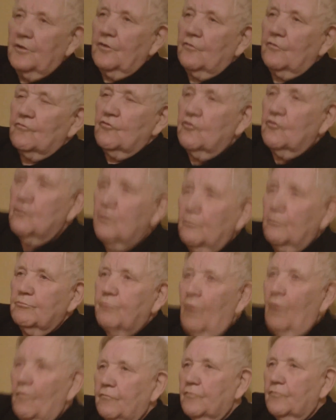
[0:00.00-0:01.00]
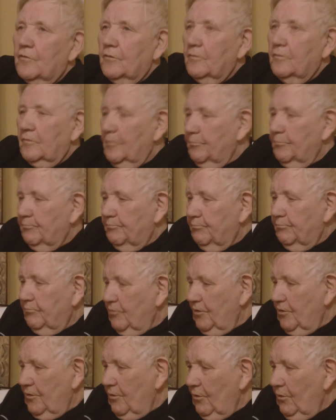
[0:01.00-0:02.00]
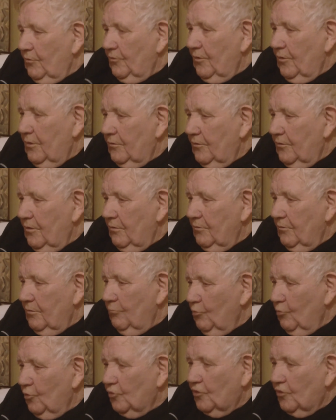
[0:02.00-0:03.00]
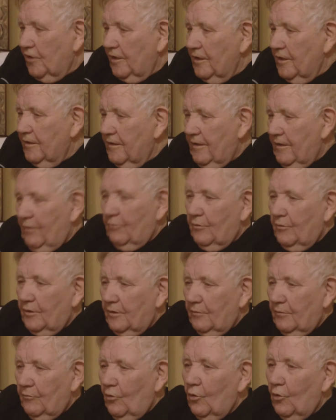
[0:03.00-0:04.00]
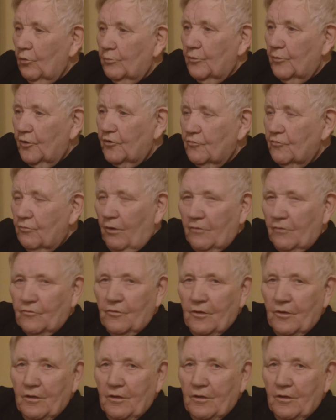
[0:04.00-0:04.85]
Remember they used to jump off the down in Wood Quay there, where the old bridge was.